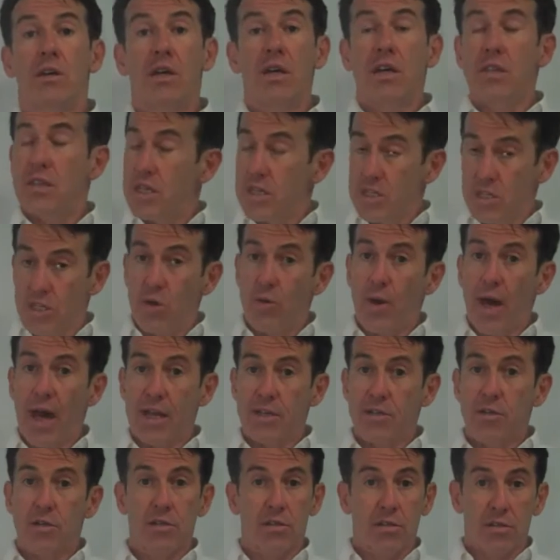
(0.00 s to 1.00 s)
in these new
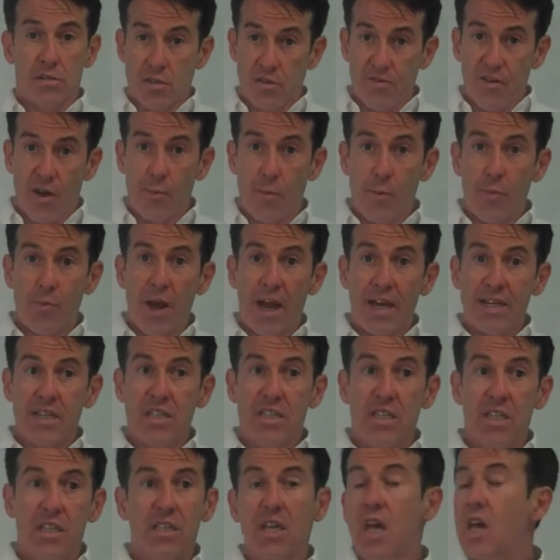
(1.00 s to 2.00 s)
Agile development
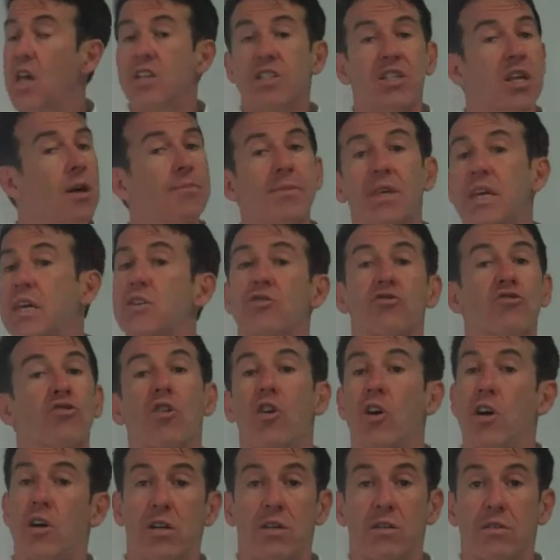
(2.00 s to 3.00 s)
practices, something is
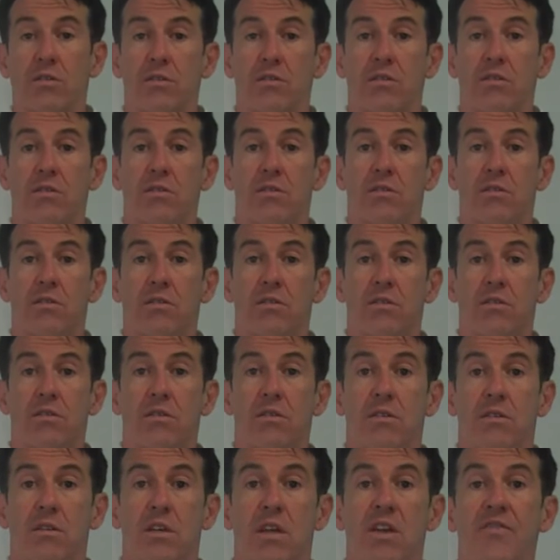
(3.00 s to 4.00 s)
wrong.
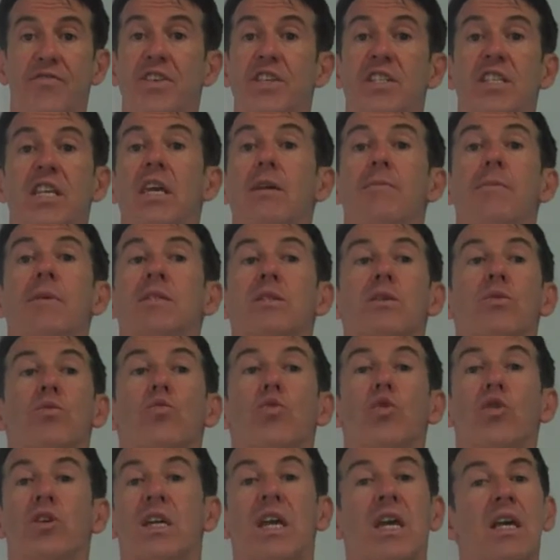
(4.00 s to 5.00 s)
If the team isn't
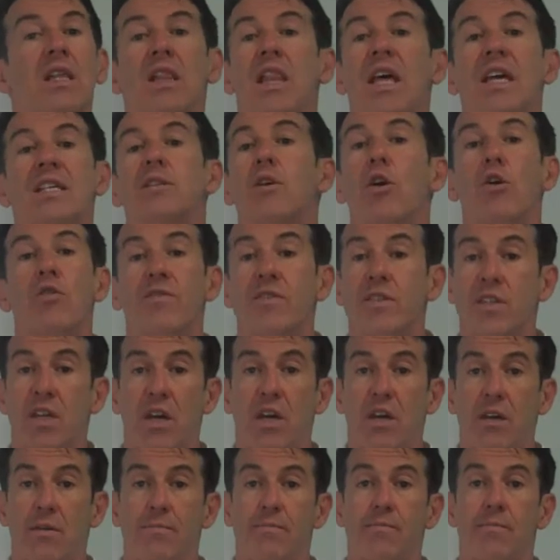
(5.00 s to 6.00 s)
working less
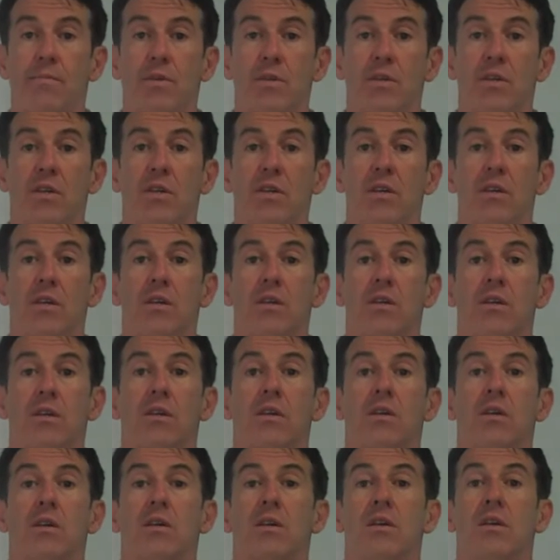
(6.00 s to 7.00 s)
overtime,
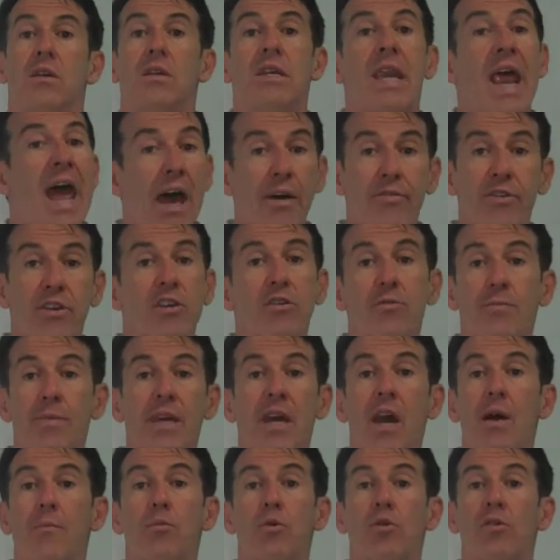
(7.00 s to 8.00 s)
now that you
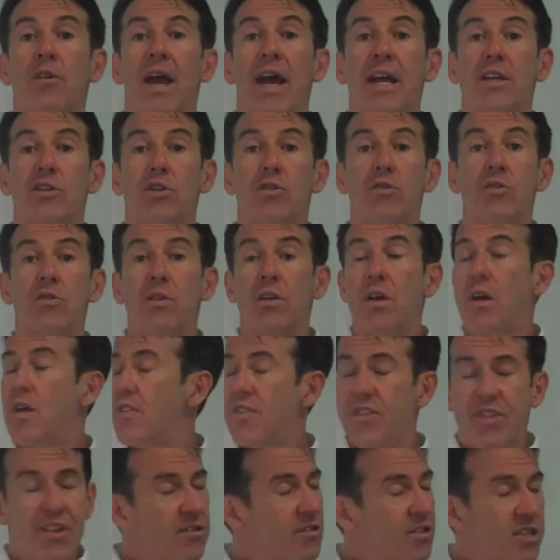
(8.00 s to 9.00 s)
become more Agile,
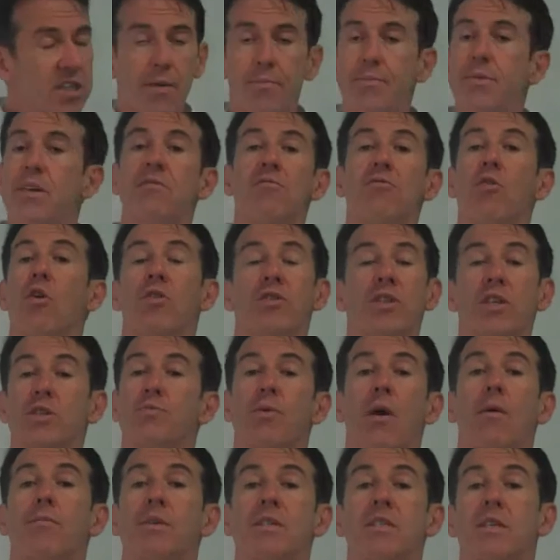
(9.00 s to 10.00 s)
there's something wrong. There's
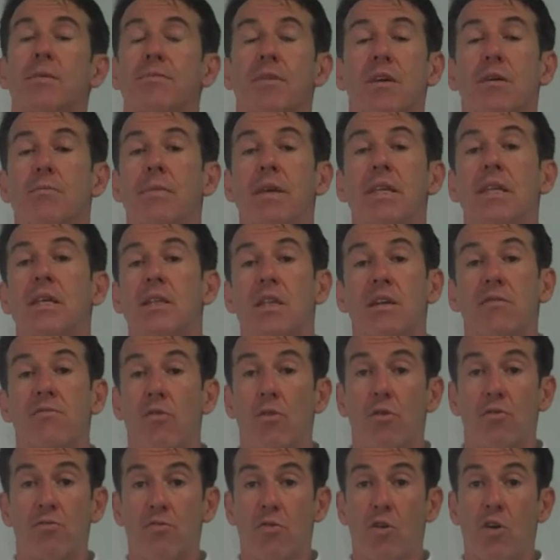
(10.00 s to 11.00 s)
probably something immediately
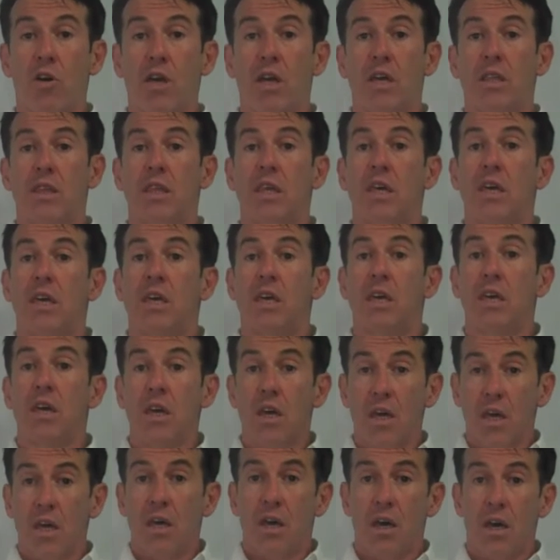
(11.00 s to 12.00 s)
wrong in the
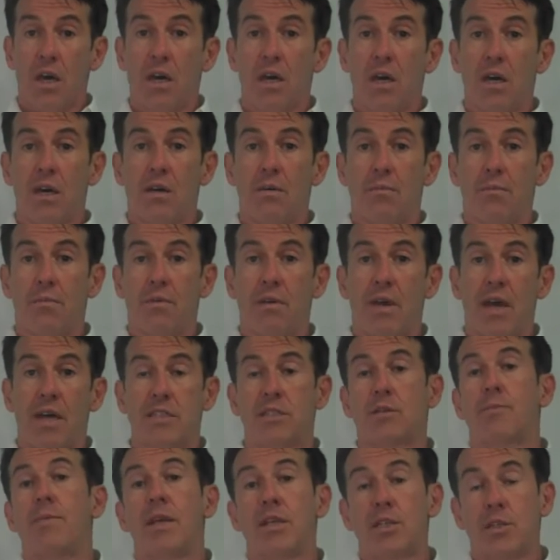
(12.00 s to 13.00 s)

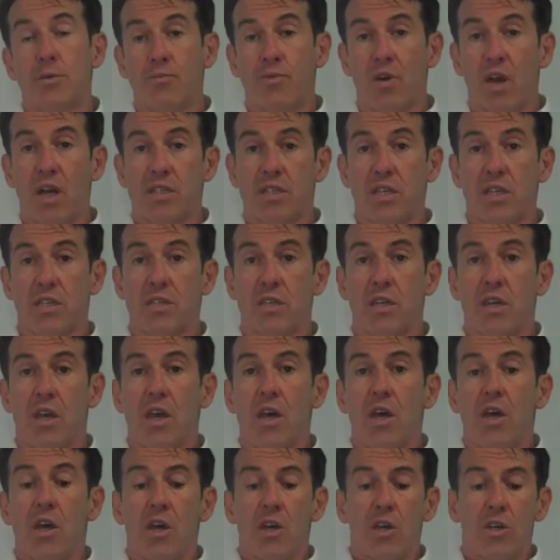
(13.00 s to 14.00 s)
estimation process.
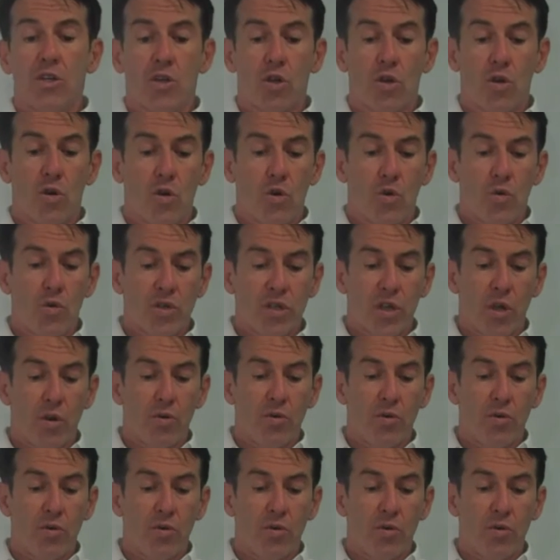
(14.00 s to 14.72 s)
So